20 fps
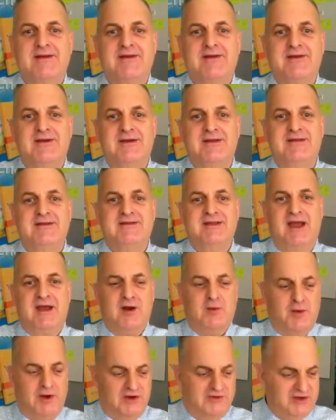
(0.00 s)
Good.
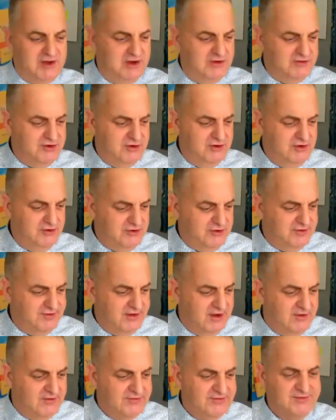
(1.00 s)
Dana, why don't you introduce
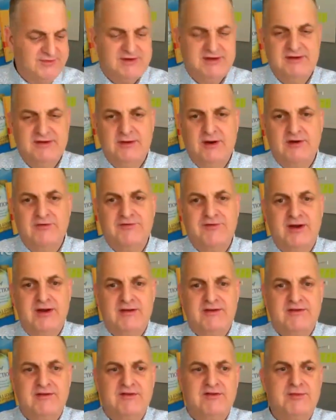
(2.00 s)
yourself to our
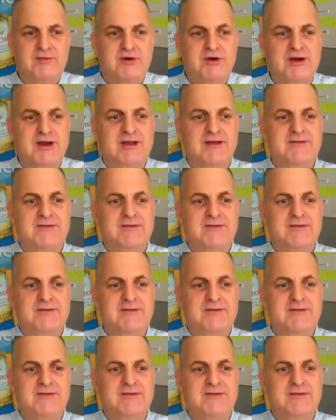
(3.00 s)
friends this morning?